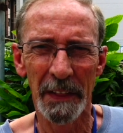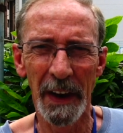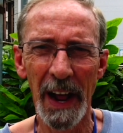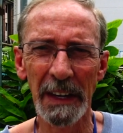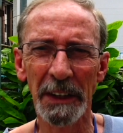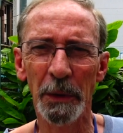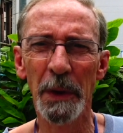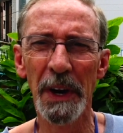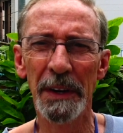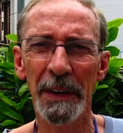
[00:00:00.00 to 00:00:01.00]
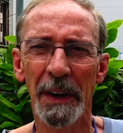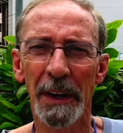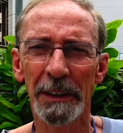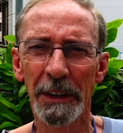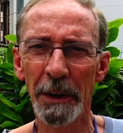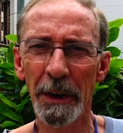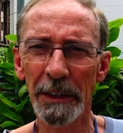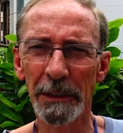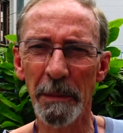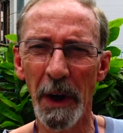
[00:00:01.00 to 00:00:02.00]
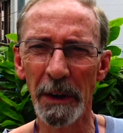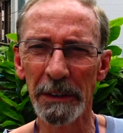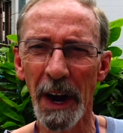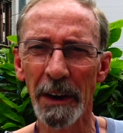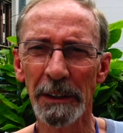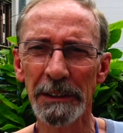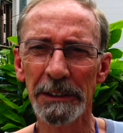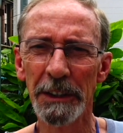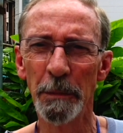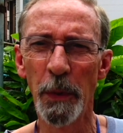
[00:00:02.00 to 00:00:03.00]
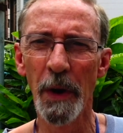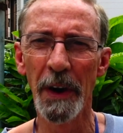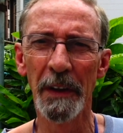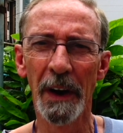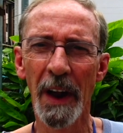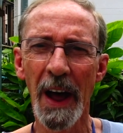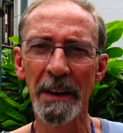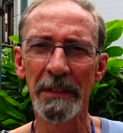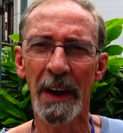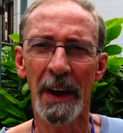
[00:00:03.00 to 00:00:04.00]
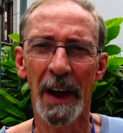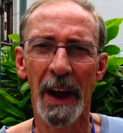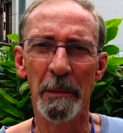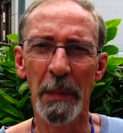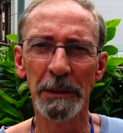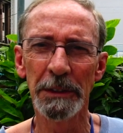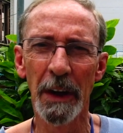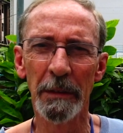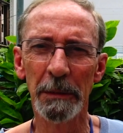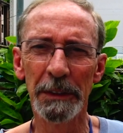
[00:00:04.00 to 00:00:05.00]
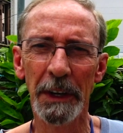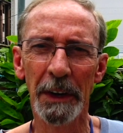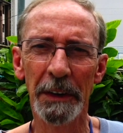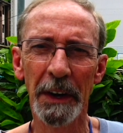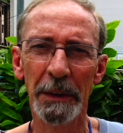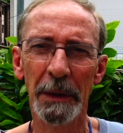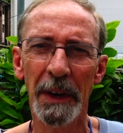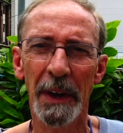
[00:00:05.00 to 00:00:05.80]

that hasn't ridden scooters or motorcycles at some point of their life, and most of them still do.